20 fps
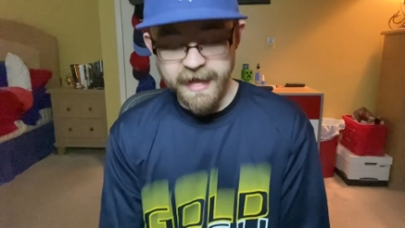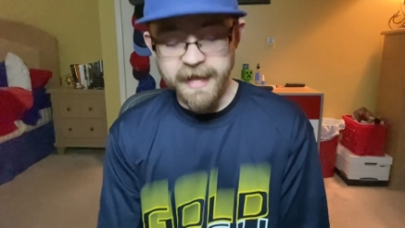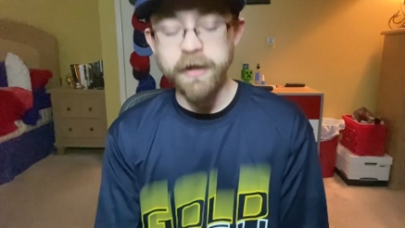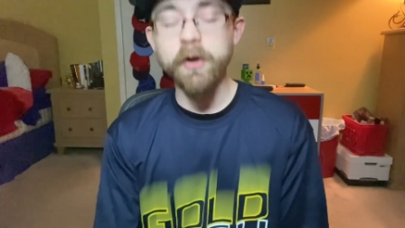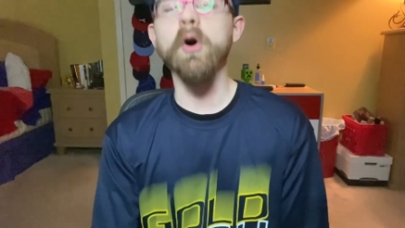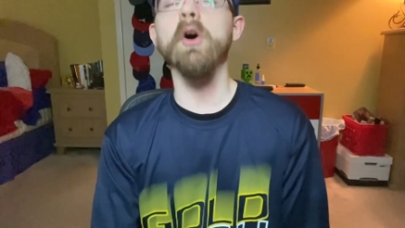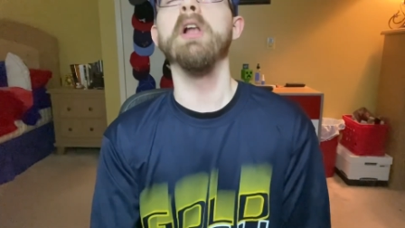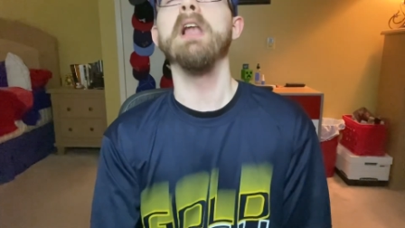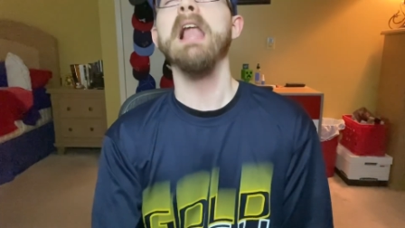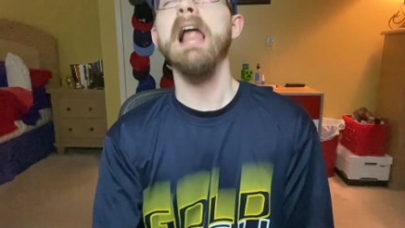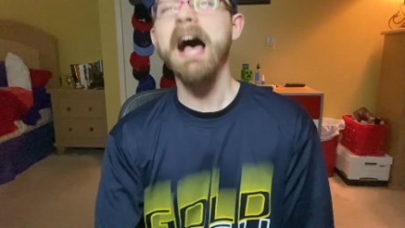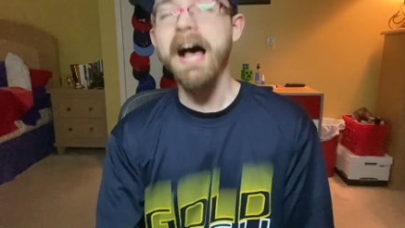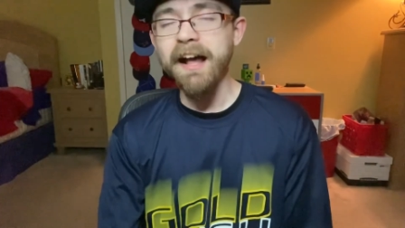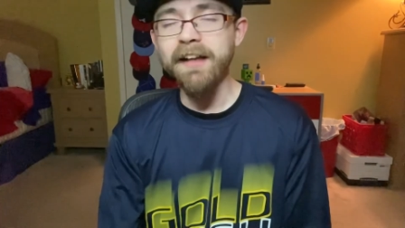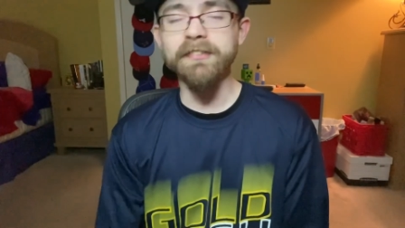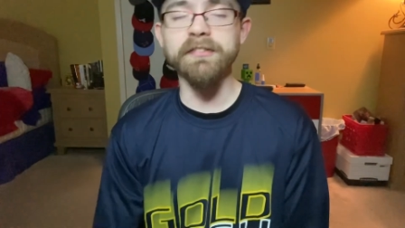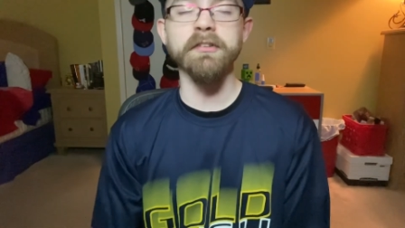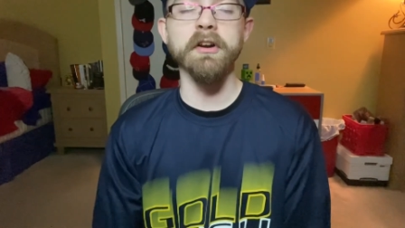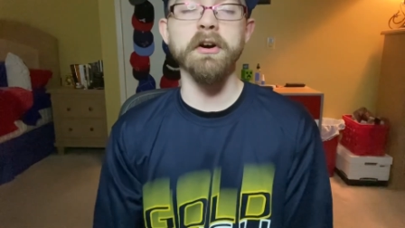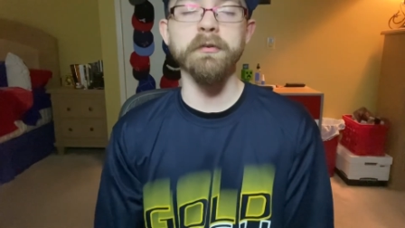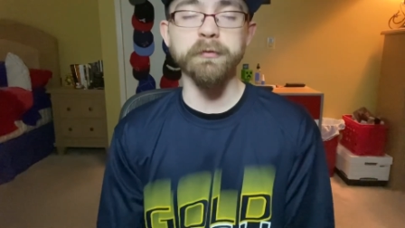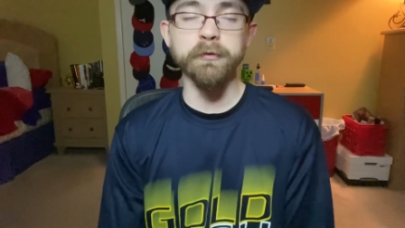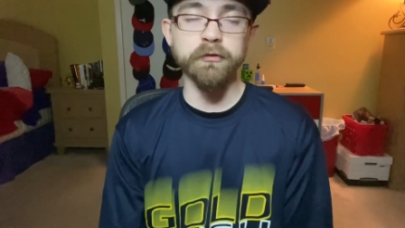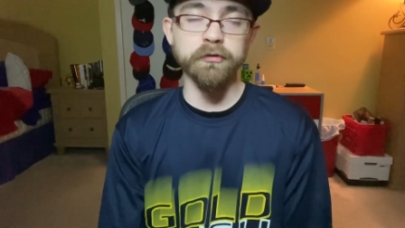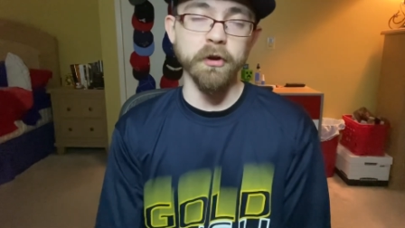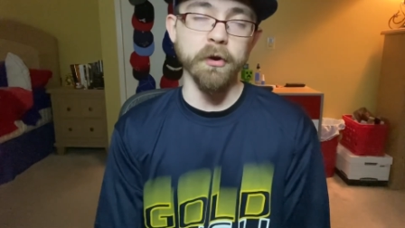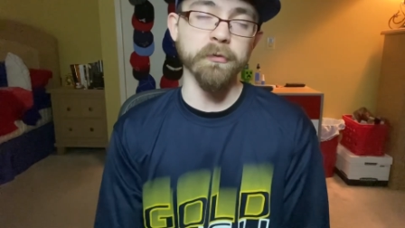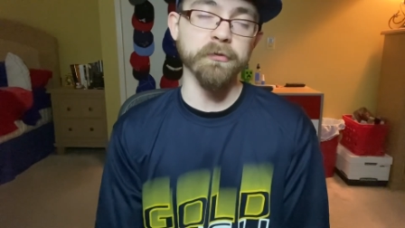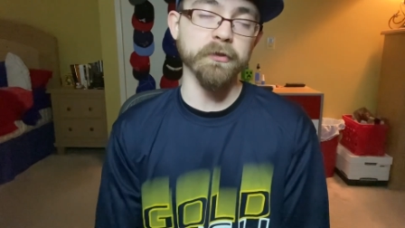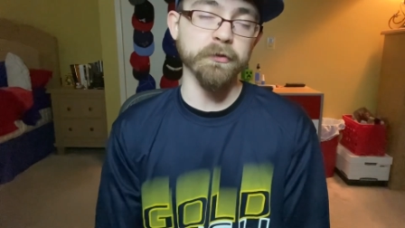A golazo for
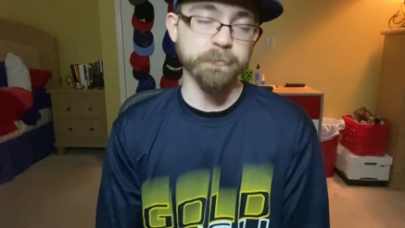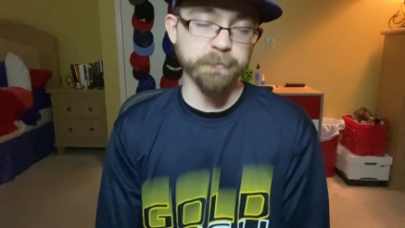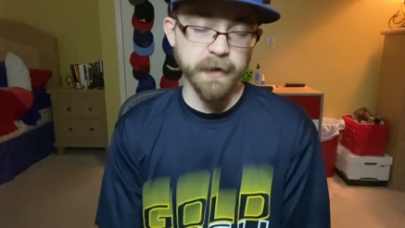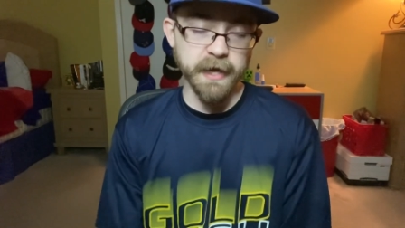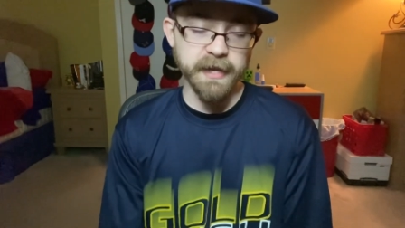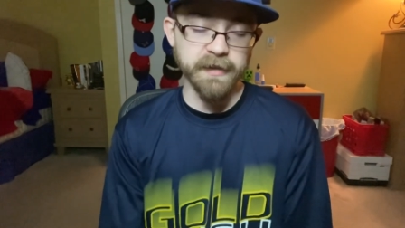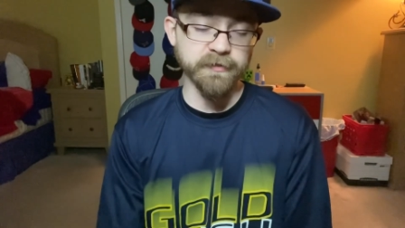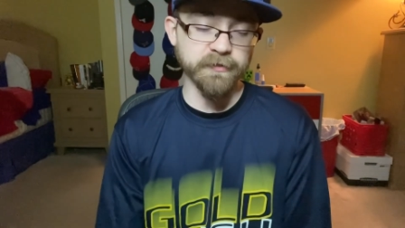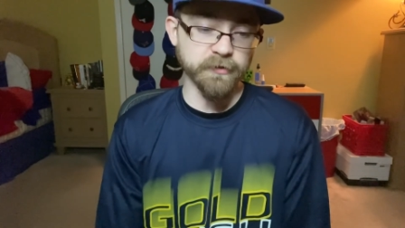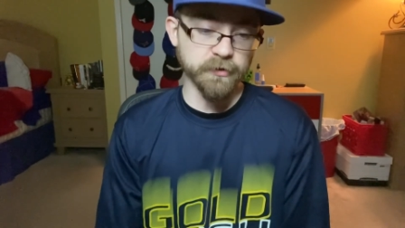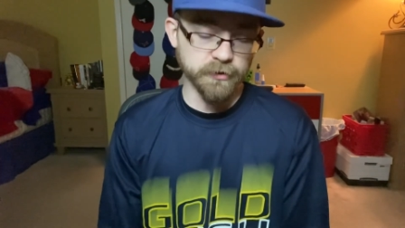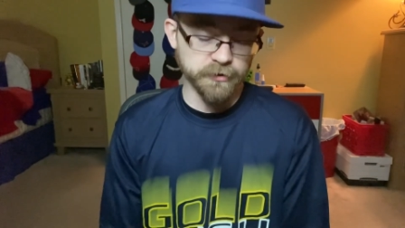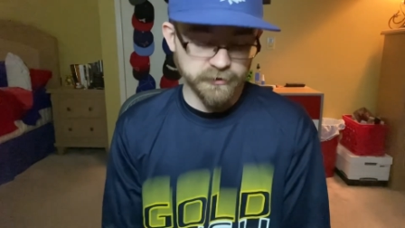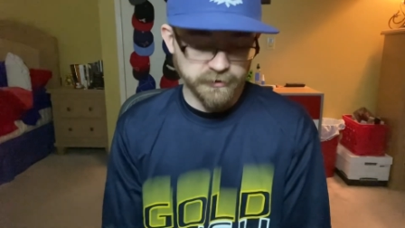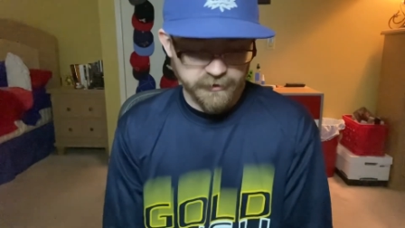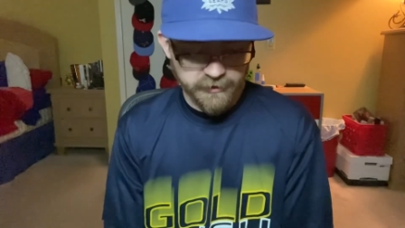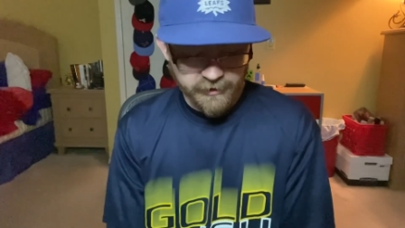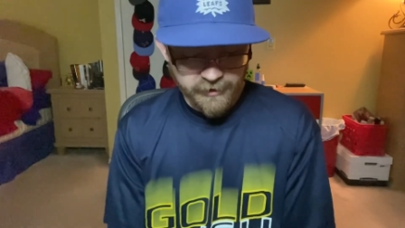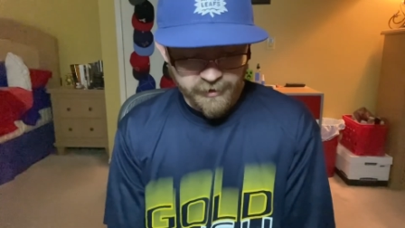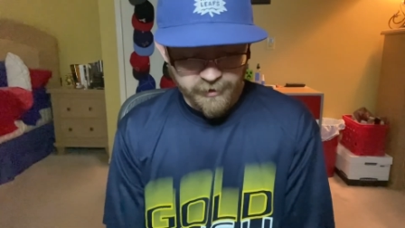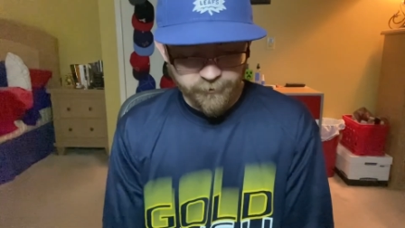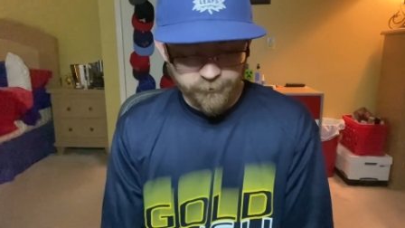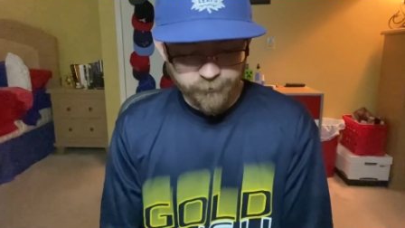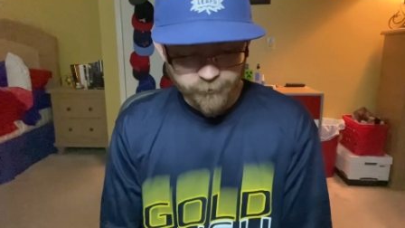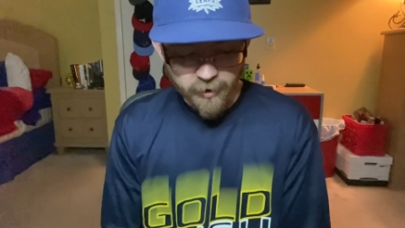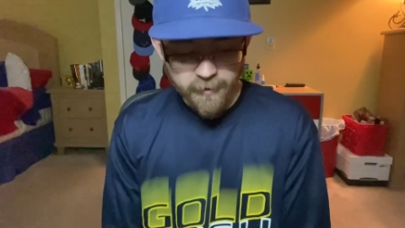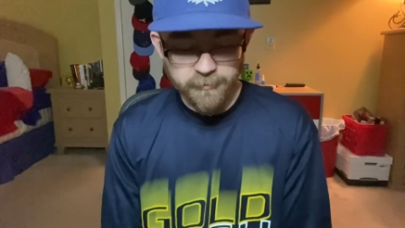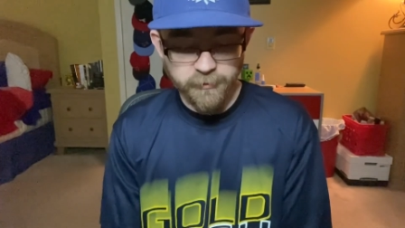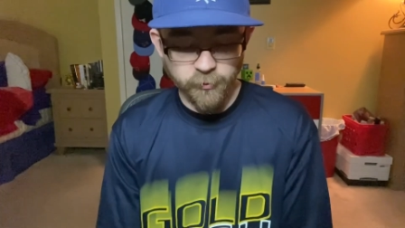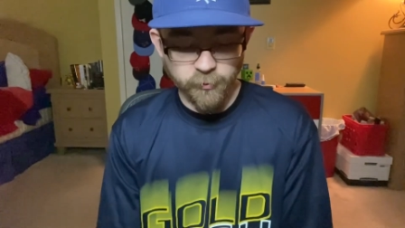Joseph Paintsil
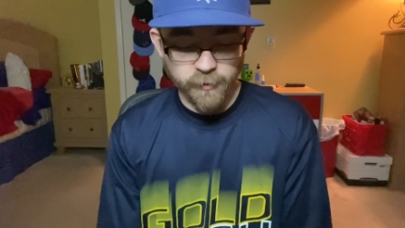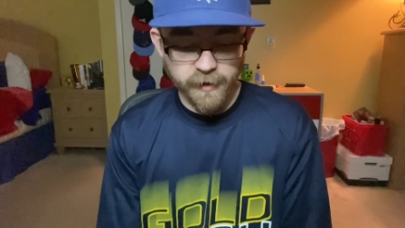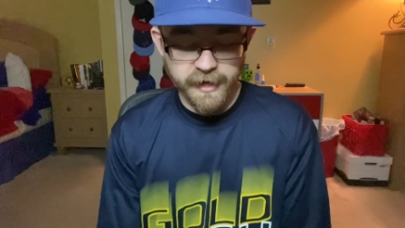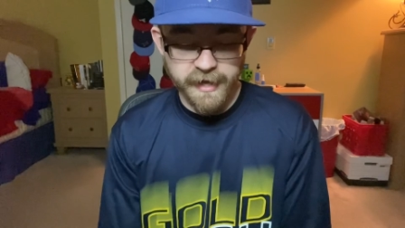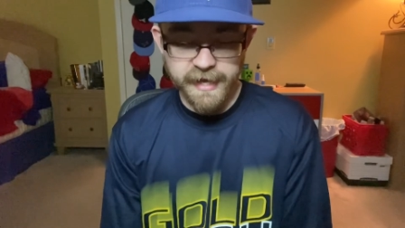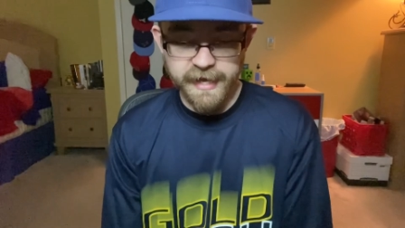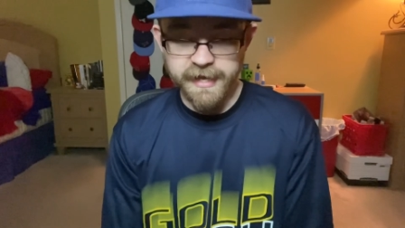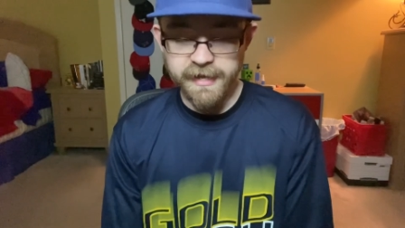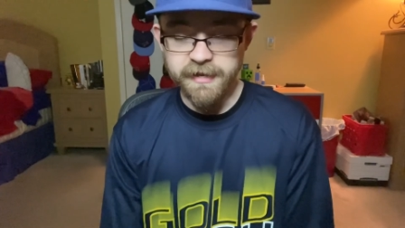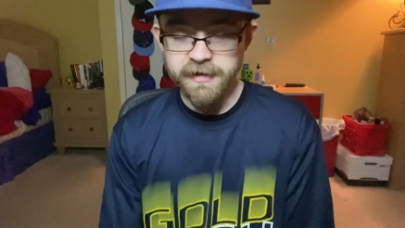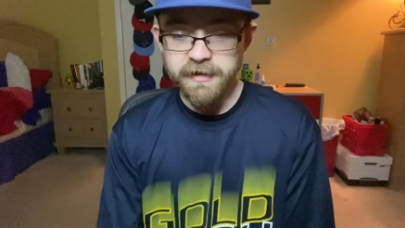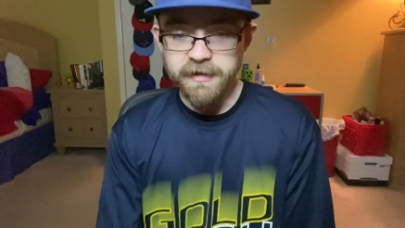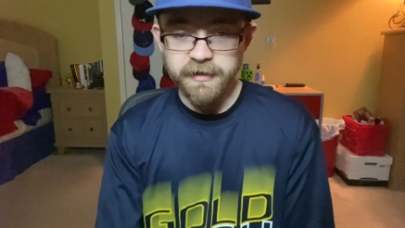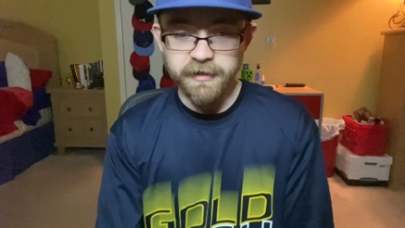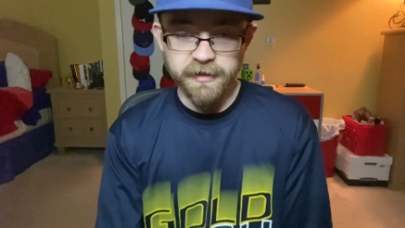from the wing,